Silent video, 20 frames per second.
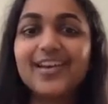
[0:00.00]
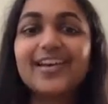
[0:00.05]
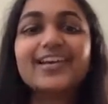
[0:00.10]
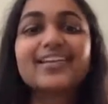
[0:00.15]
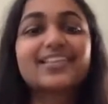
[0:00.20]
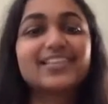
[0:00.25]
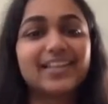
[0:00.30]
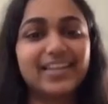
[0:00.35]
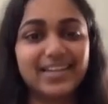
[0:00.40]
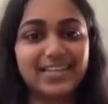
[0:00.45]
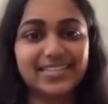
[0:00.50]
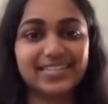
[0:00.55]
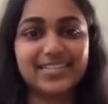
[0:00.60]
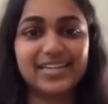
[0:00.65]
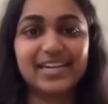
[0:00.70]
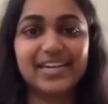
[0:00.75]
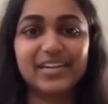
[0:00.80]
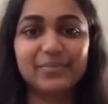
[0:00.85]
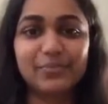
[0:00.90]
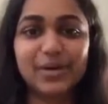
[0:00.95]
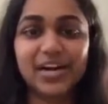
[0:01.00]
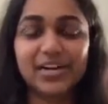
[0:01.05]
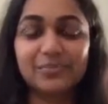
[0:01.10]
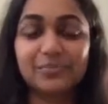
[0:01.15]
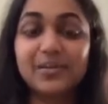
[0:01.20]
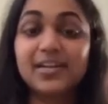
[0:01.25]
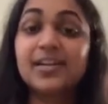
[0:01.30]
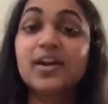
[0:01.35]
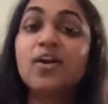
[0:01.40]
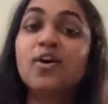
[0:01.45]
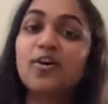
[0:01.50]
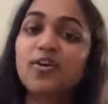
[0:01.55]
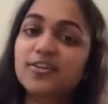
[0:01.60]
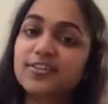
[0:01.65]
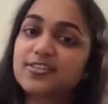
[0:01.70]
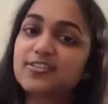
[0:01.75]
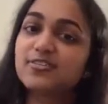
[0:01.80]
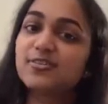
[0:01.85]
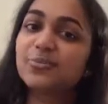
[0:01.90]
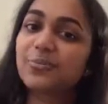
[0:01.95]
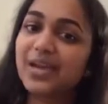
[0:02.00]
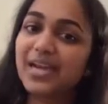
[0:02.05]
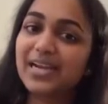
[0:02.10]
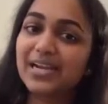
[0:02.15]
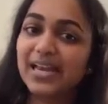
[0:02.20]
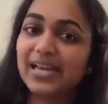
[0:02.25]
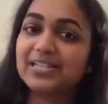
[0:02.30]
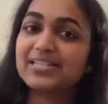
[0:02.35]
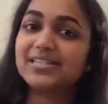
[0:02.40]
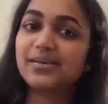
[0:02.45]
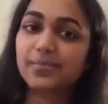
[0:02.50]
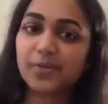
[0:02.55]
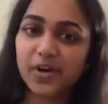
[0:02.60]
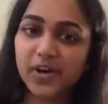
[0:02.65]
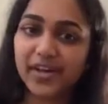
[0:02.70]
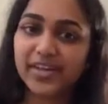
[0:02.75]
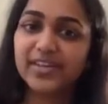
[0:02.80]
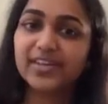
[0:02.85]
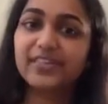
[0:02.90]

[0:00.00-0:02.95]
The EC department also maintains a productive